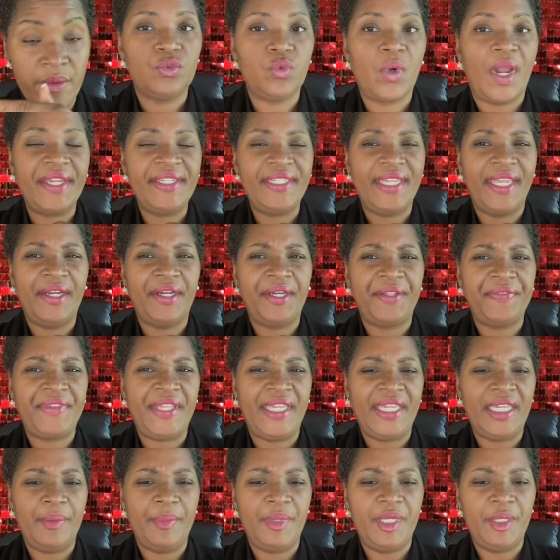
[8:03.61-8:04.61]
Right now, I
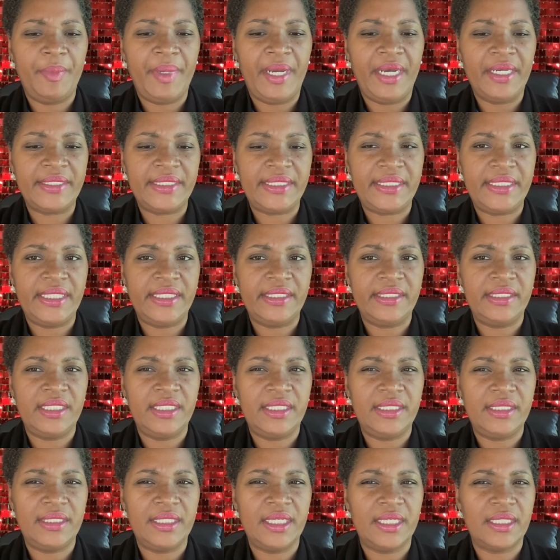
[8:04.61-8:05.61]
think I'm at about
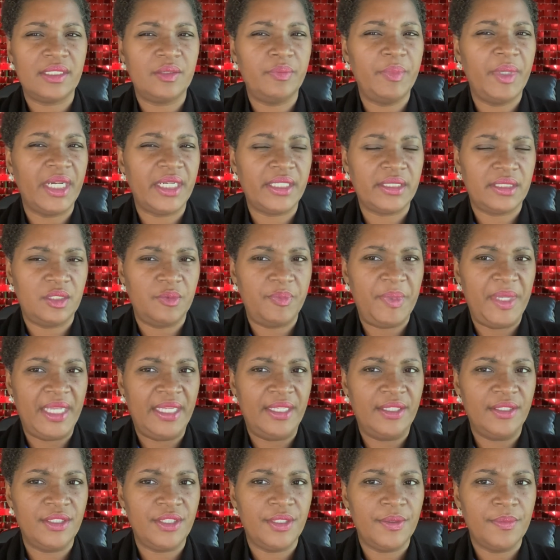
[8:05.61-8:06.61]
66 bucks
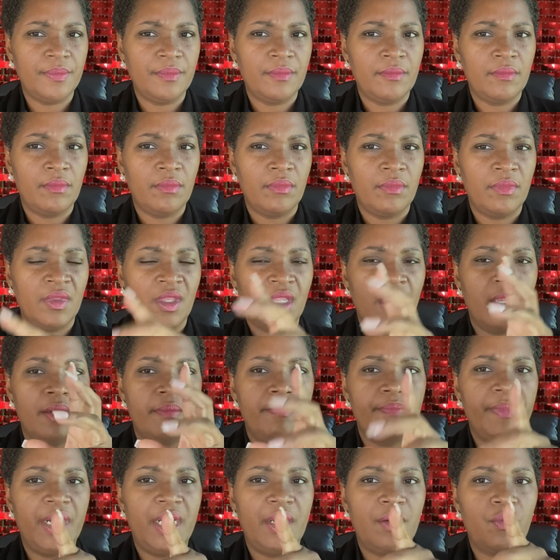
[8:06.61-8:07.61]
spent.
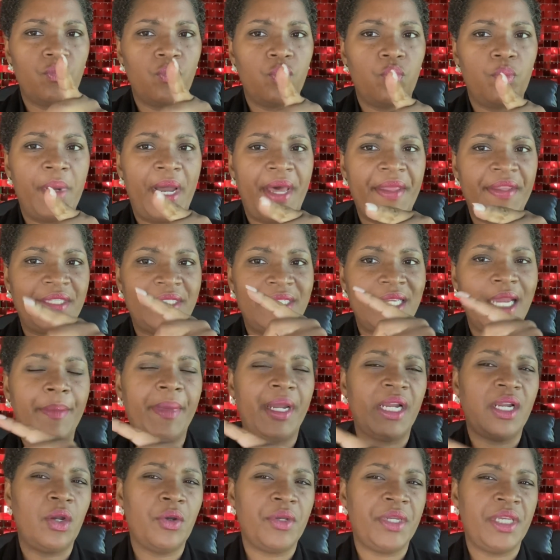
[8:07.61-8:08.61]
But by the time I
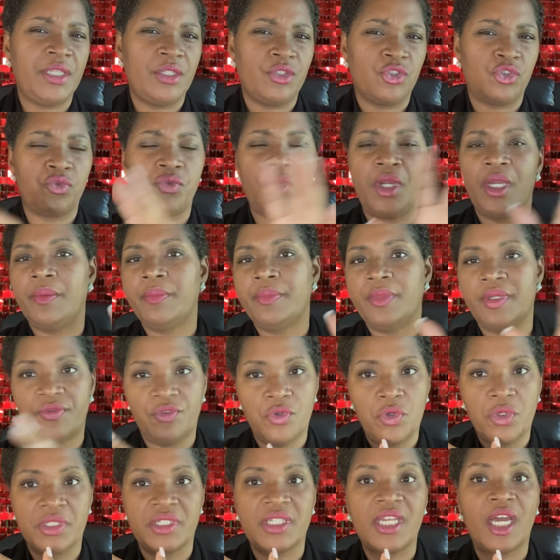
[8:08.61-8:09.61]
go get the shrimp, of
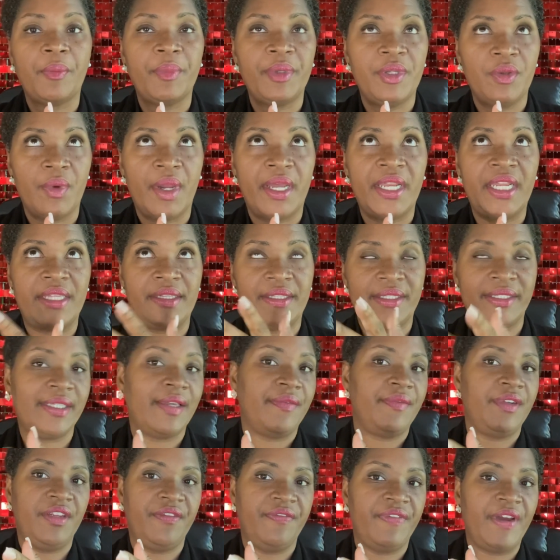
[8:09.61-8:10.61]
course, I'll be right at the
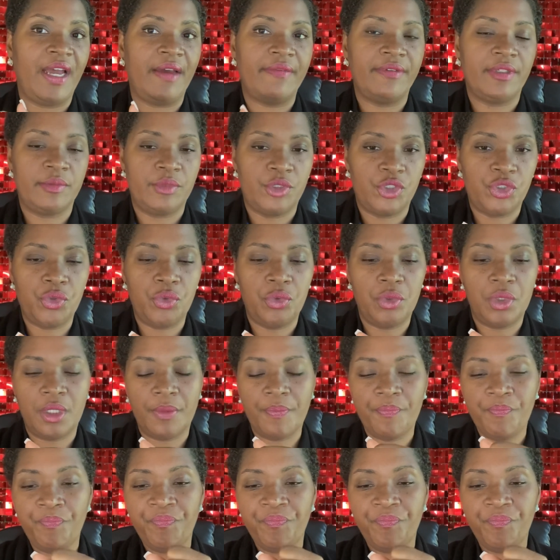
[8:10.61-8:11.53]
75, I'm sure.